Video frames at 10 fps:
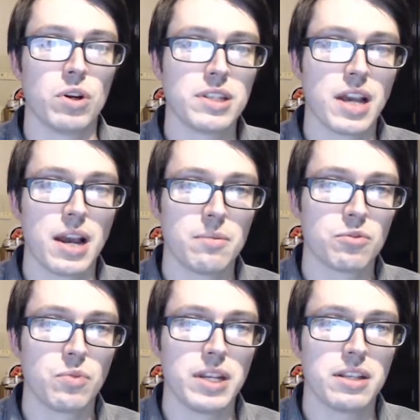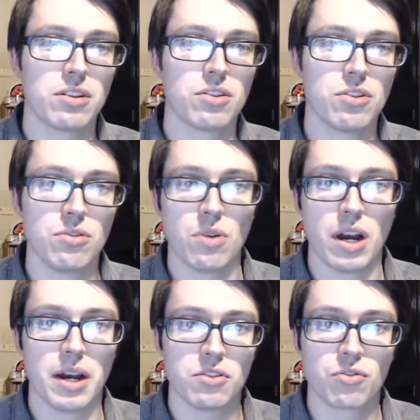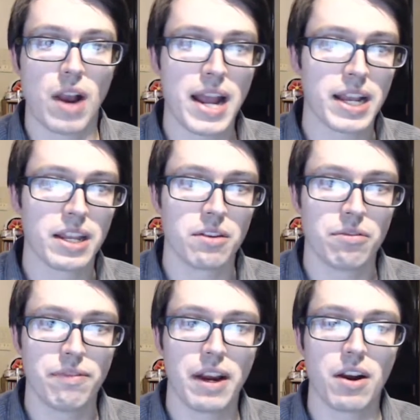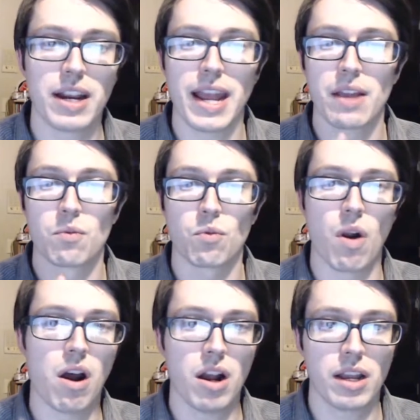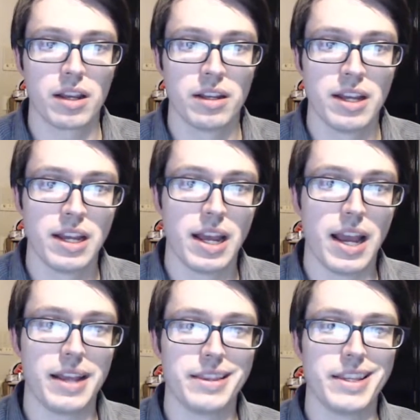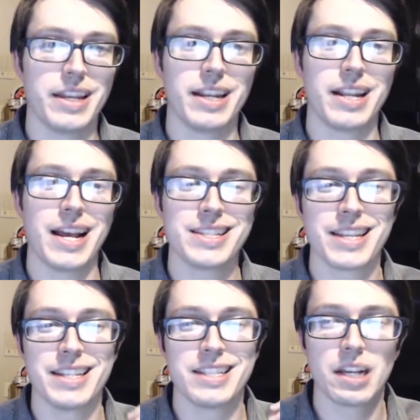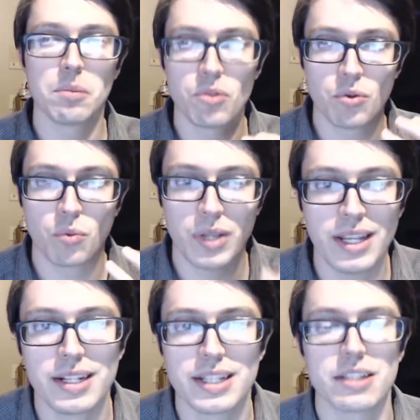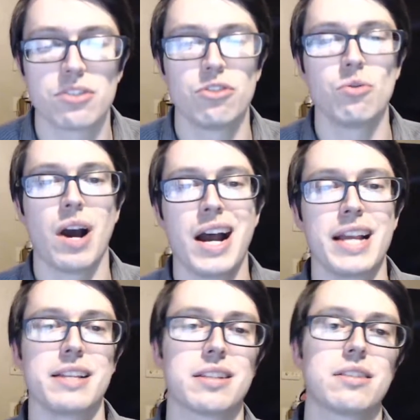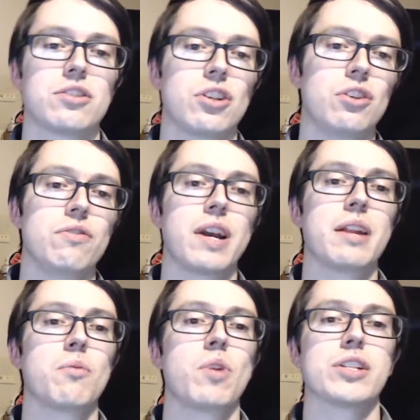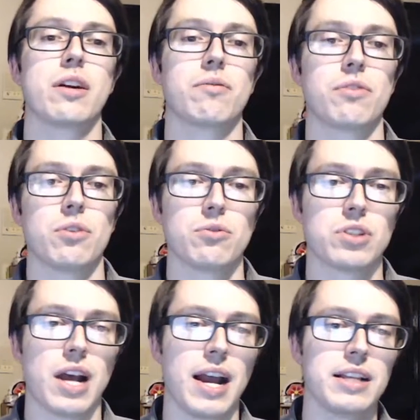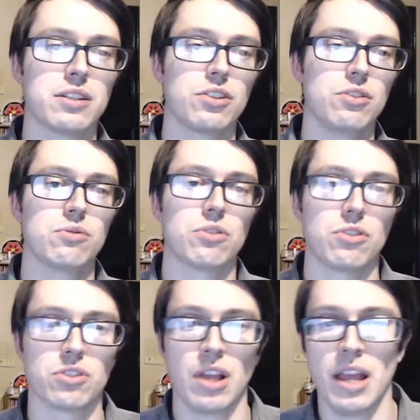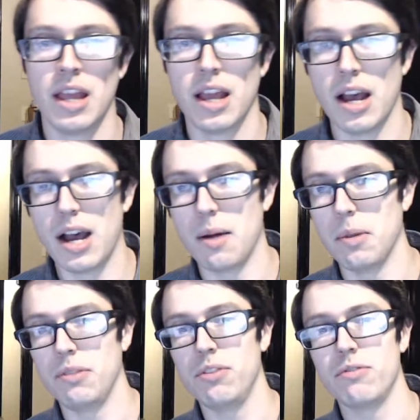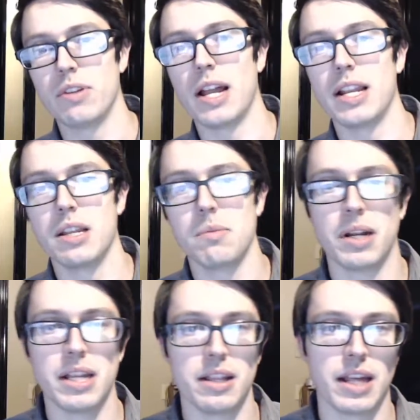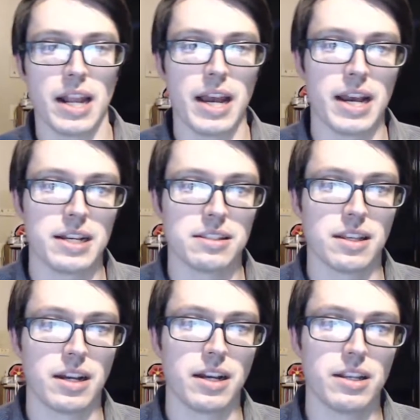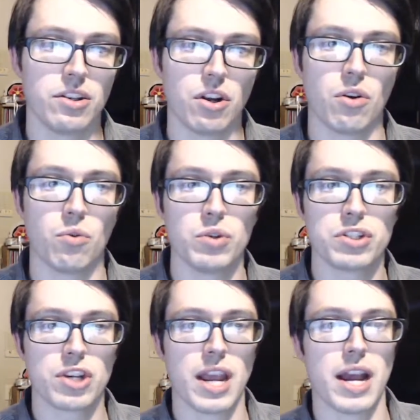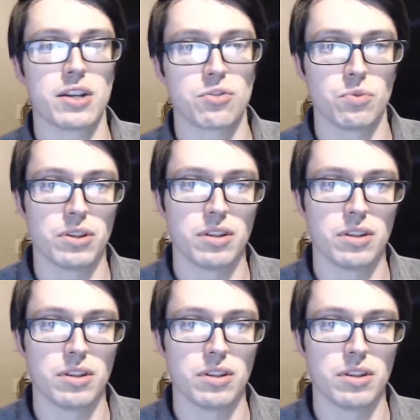1 times weak to dragon, fairy, and rock. And then it has a double weakness to ice. So you've got to watch out for those ice users. If you've got anybody that has, Wishcash